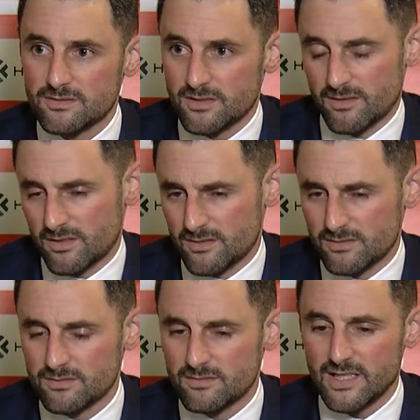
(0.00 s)
And, and
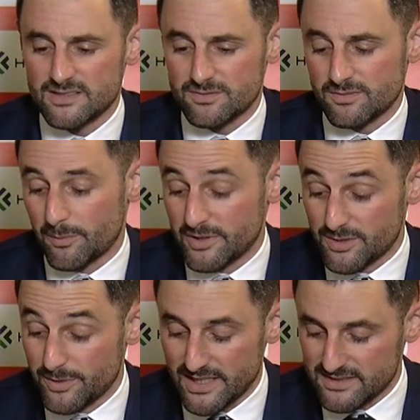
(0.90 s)
that's, I mean,
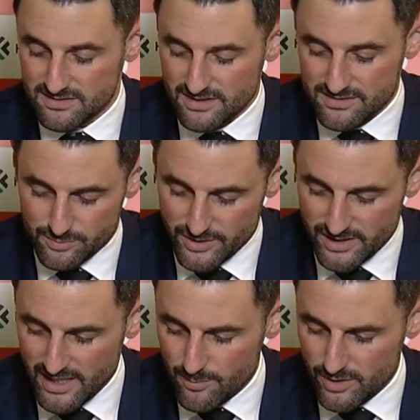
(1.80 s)
to me, that's, that's where the
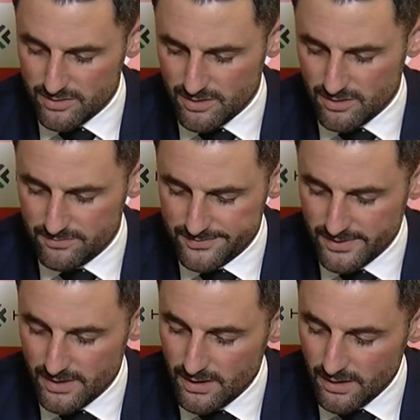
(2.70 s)
game went, you know.
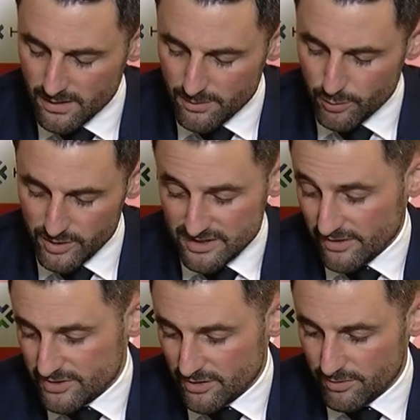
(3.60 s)
Points
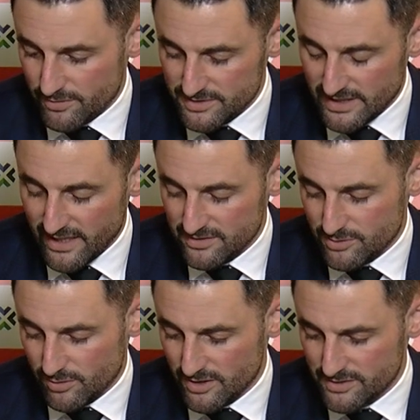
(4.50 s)
off turnovers, they
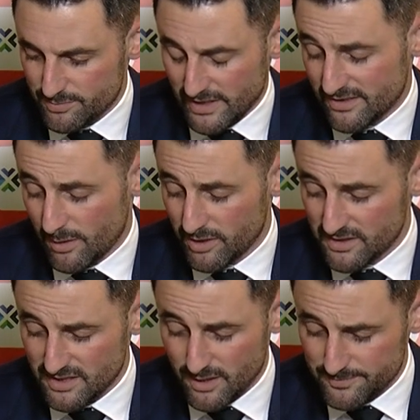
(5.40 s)
outscore us, they double
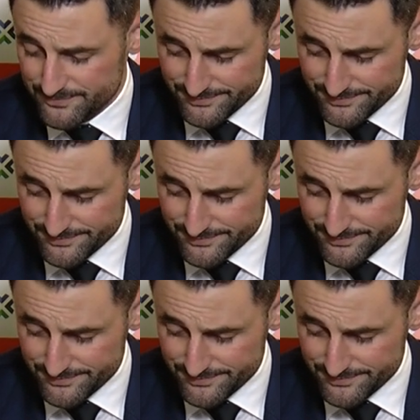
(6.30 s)
us up.